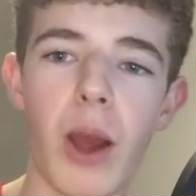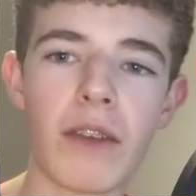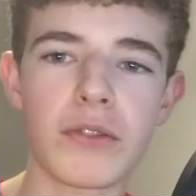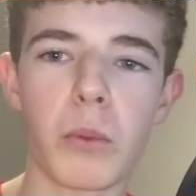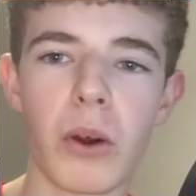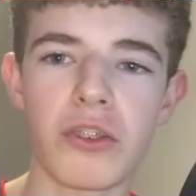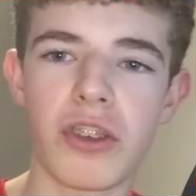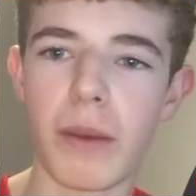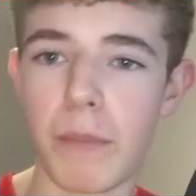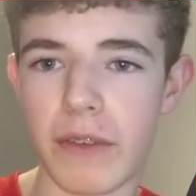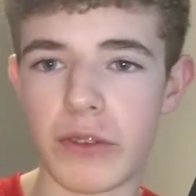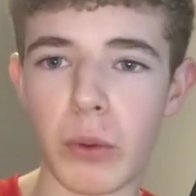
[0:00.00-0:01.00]
have to watch it,
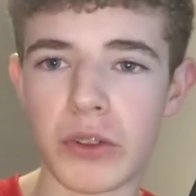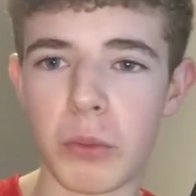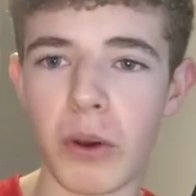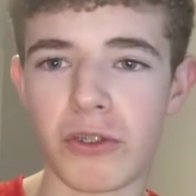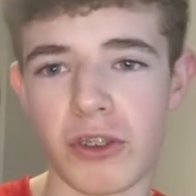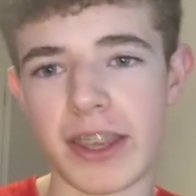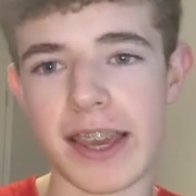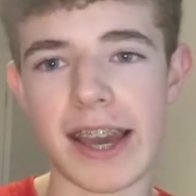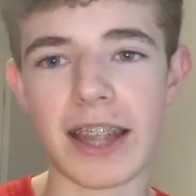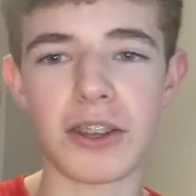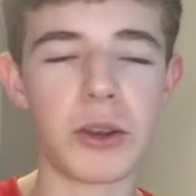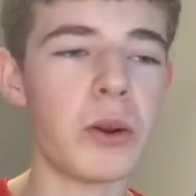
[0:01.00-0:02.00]
but if you want to watch it, you
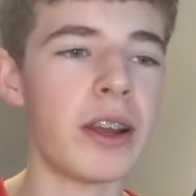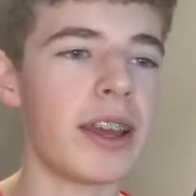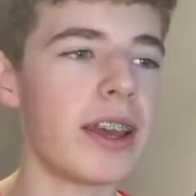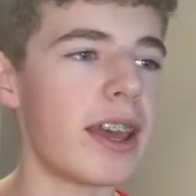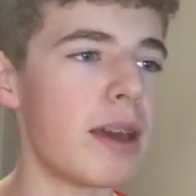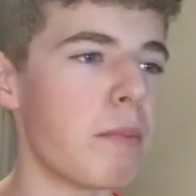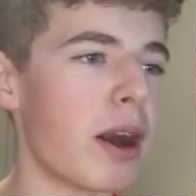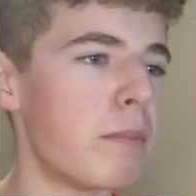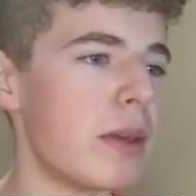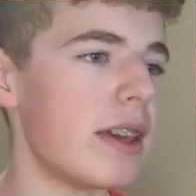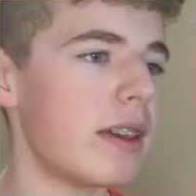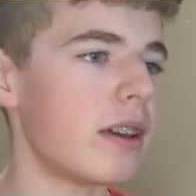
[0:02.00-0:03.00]
can do. It might
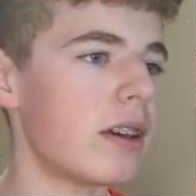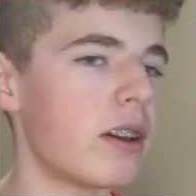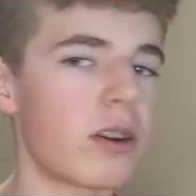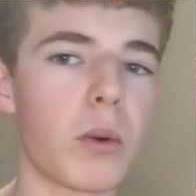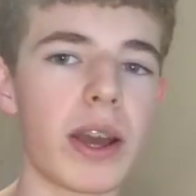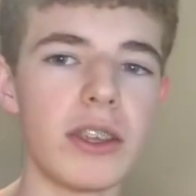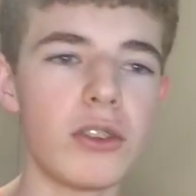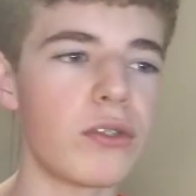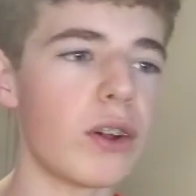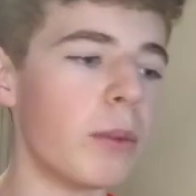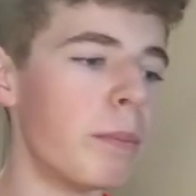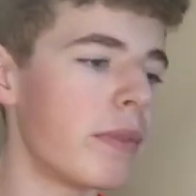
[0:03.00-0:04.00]
be quite
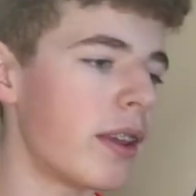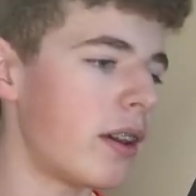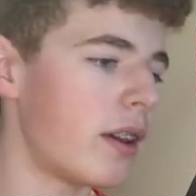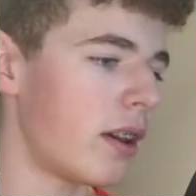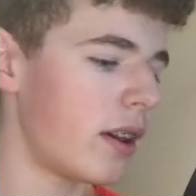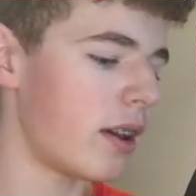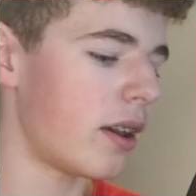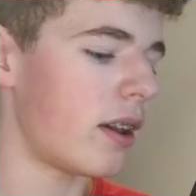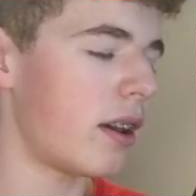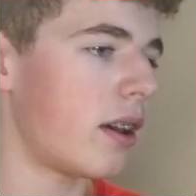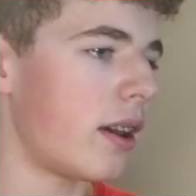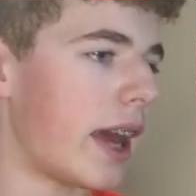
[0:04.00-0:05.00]
useful.
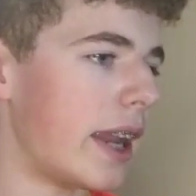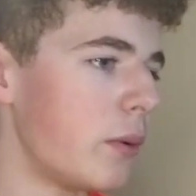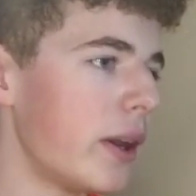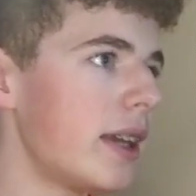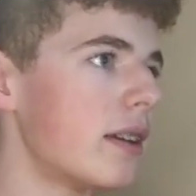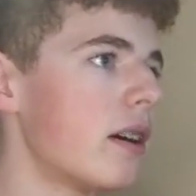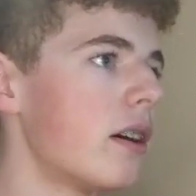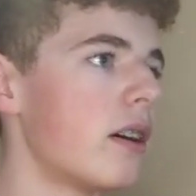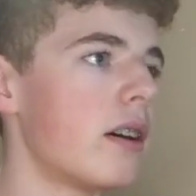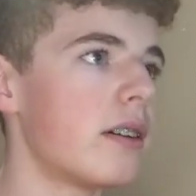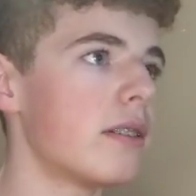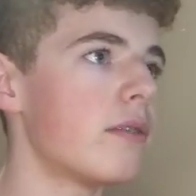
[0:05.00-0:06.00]
Anyway,
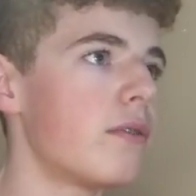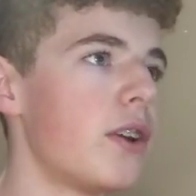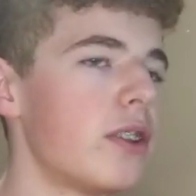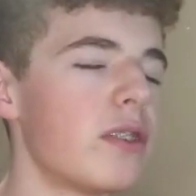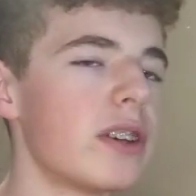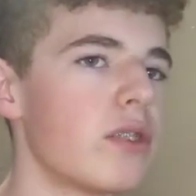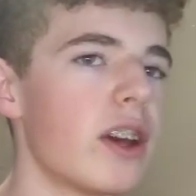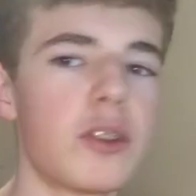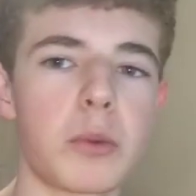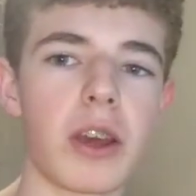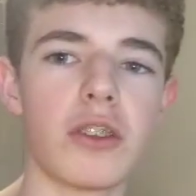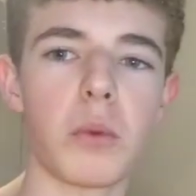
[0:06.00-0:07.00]
first things
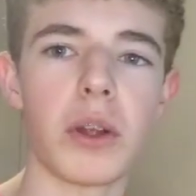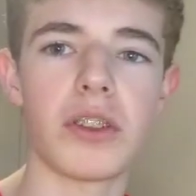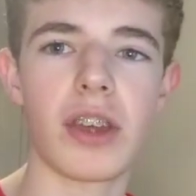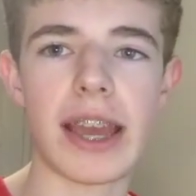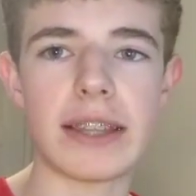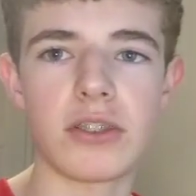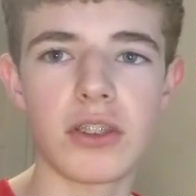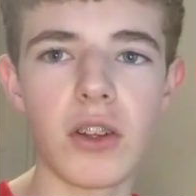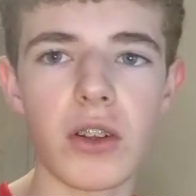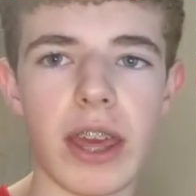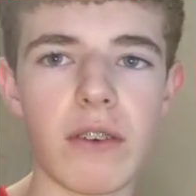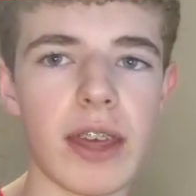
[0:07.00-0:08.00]
first, we're going to want to
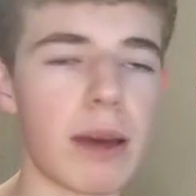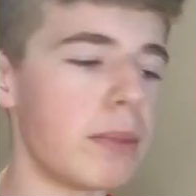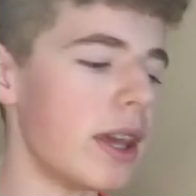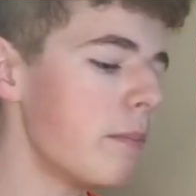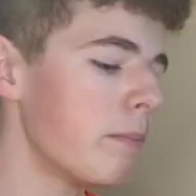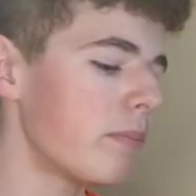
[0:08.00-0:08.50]
install KivyMD.